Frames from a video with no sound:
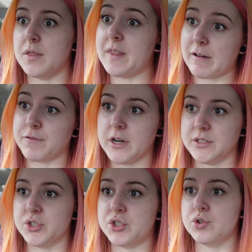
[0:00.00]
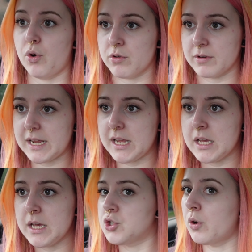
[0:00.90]
that friend's
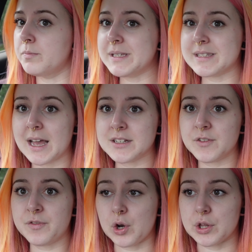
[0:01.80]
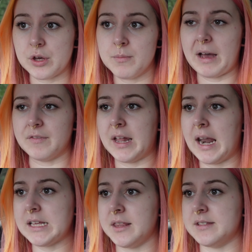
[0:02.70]
story. Don't be scared to follow them. I feel
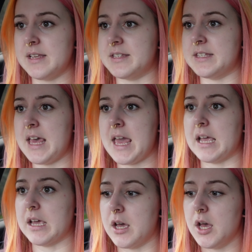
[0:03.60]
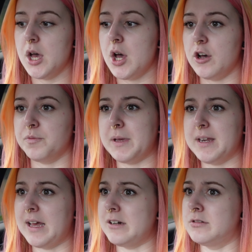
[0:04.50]
like there's this thing of
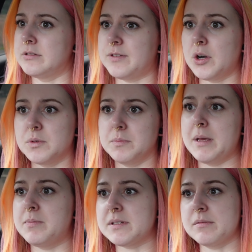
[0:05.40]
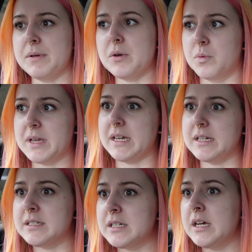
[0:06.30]
being like, oh, following people is a bit
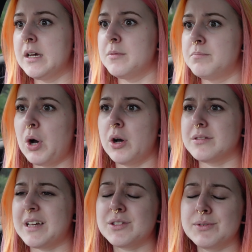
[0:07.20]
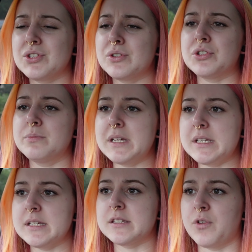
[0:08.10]
weird. But that's what social
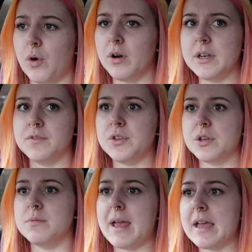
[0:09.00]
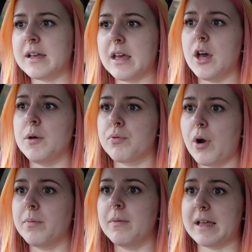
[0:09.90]
media is for, and if you can make a
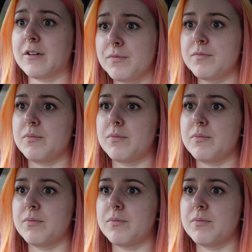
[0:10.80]
prop like a